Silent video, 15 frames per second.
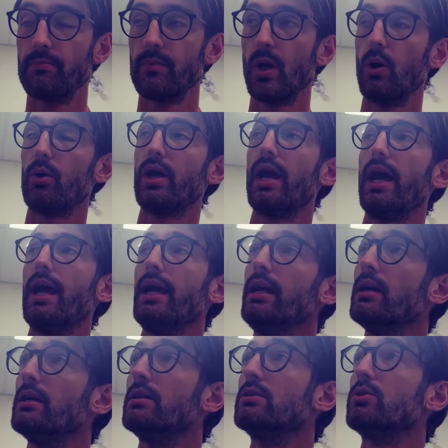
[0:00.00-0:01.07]

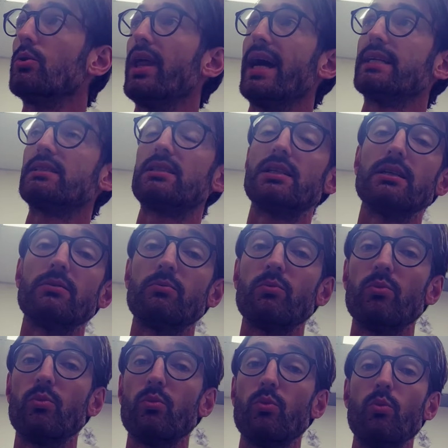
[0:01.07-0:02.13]
Okay, so that's the
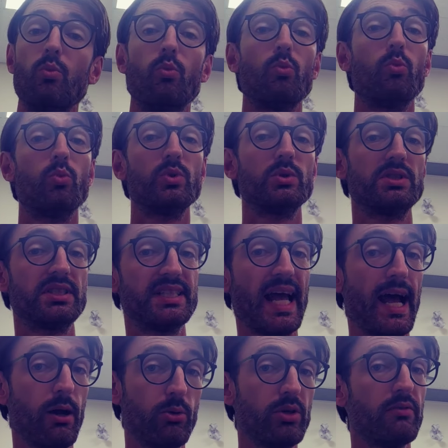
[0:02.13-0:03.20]

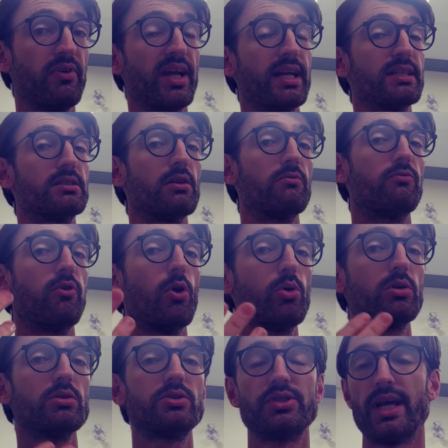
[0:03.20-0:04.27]
sound of it. It's a
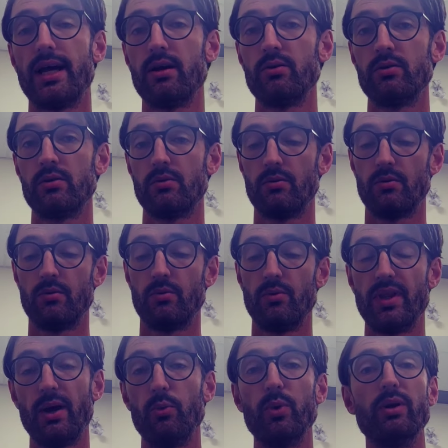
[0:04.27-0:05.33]
vocal sound
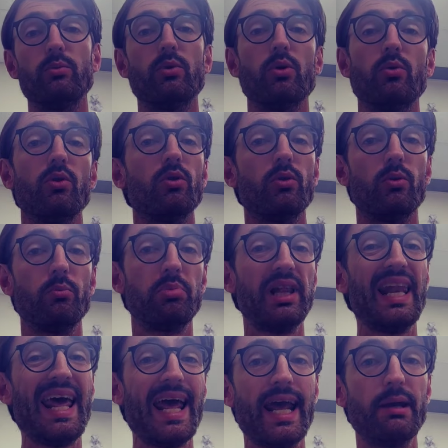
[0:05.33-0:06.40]
that we will
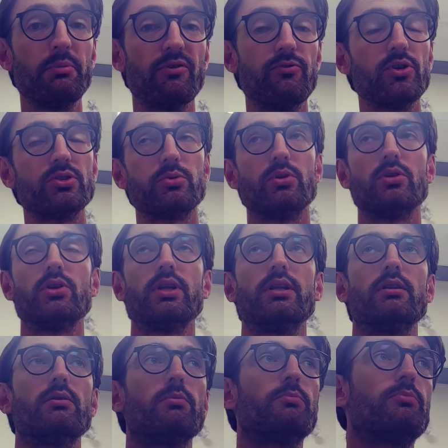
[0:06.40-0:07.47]
play, but first we're learning
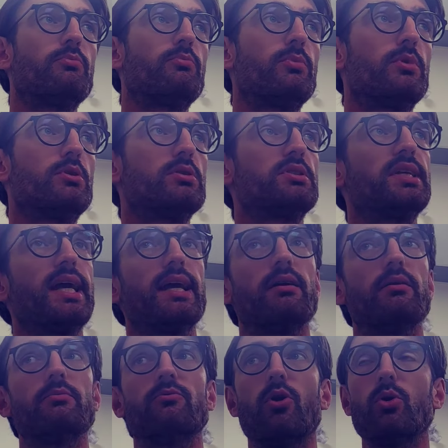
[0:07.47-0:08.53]
to say
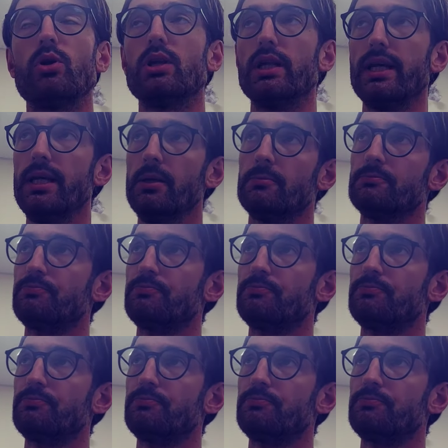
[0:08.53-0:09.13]
it vocally.